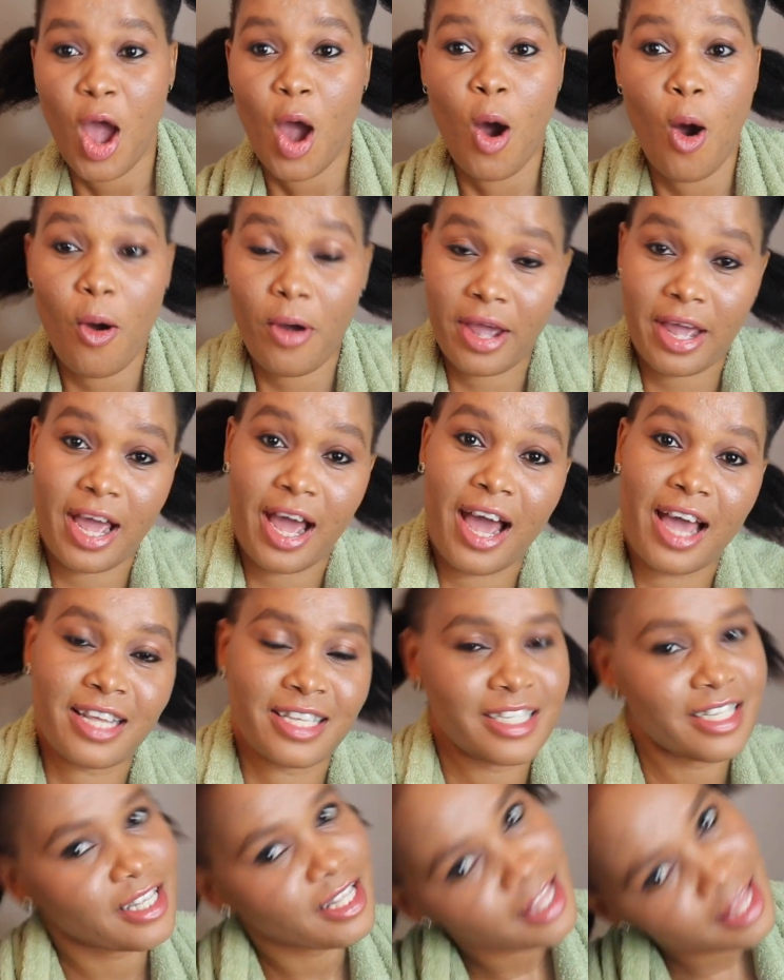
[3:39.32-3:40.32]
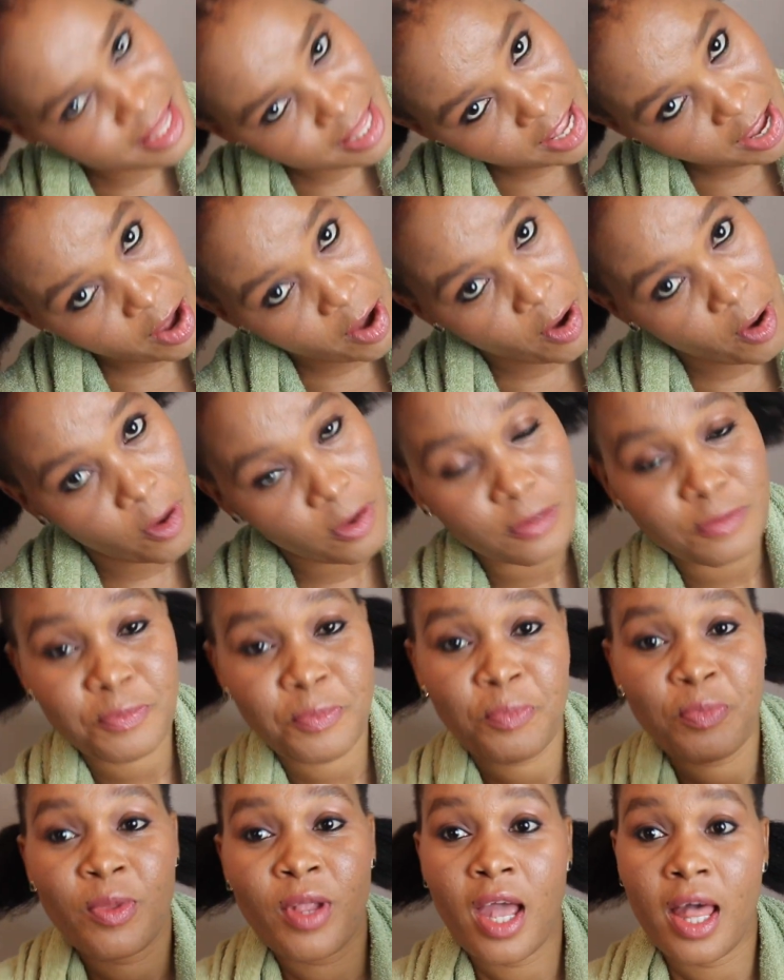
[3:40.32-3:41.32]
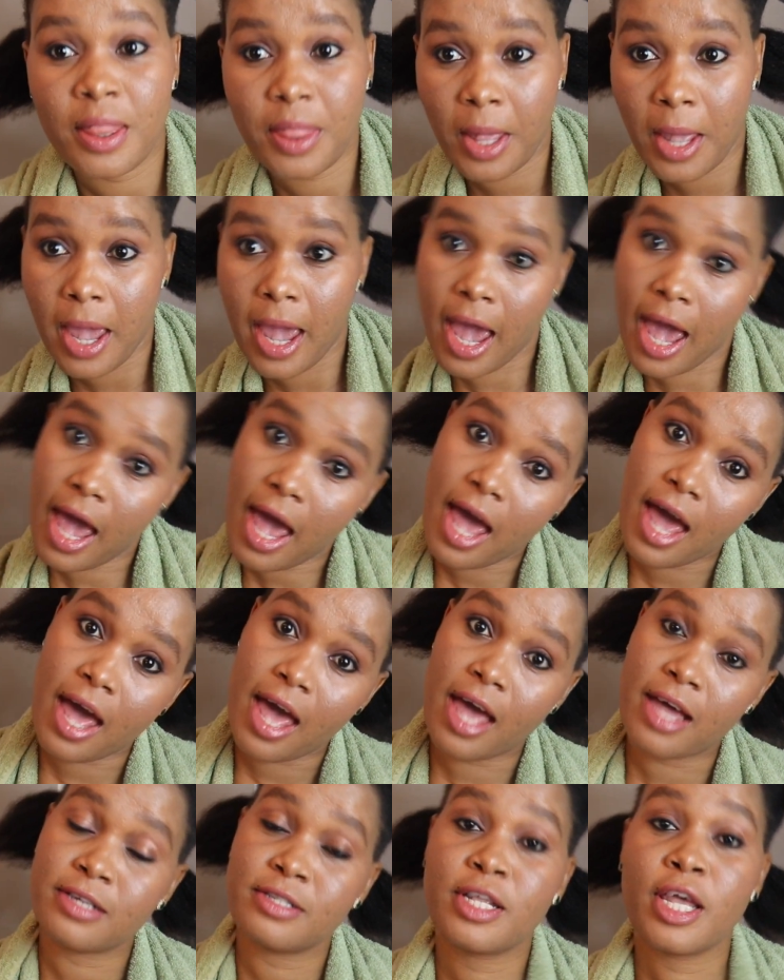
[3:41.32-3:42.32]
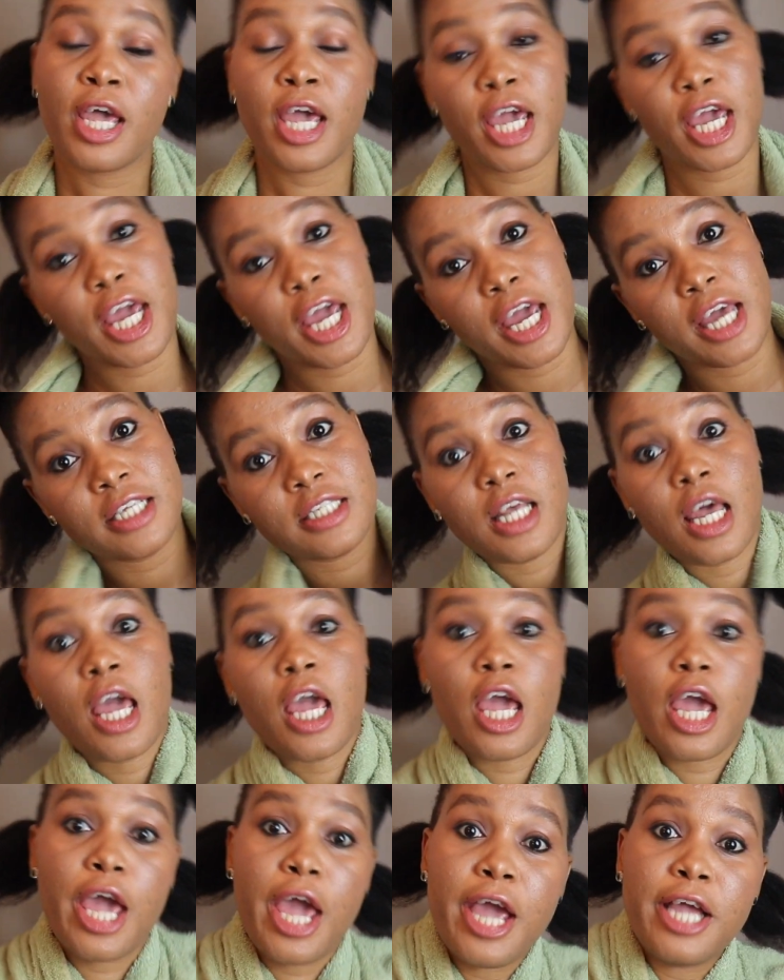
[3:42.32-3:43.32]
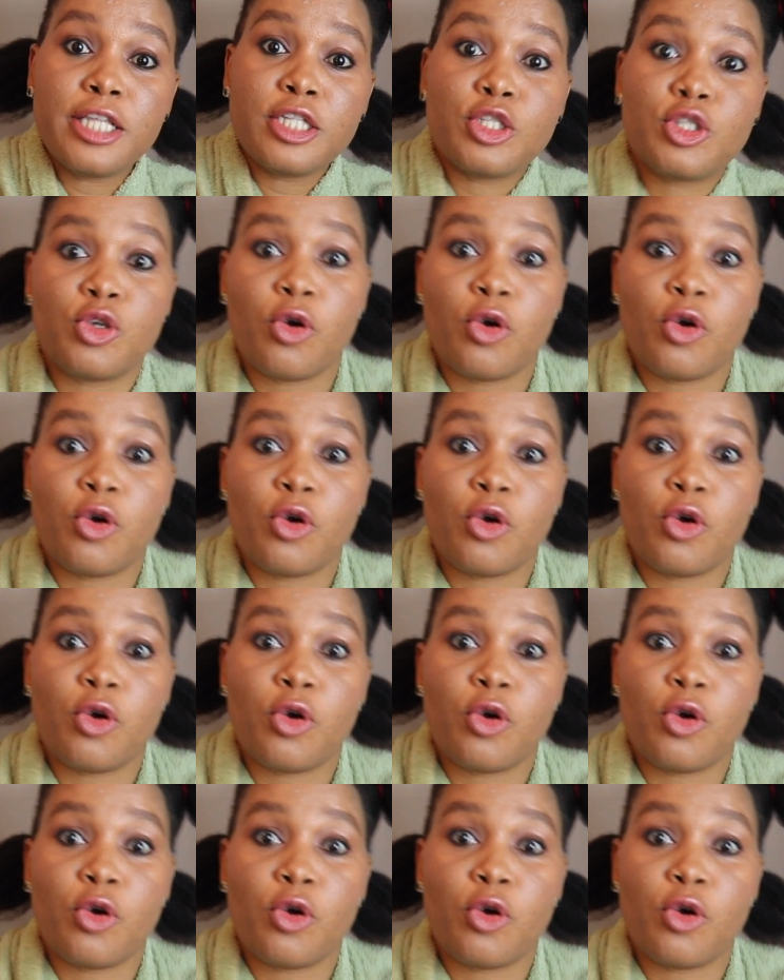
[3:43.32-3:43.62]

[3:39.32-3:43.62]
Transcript: Okay guys, now the hair is into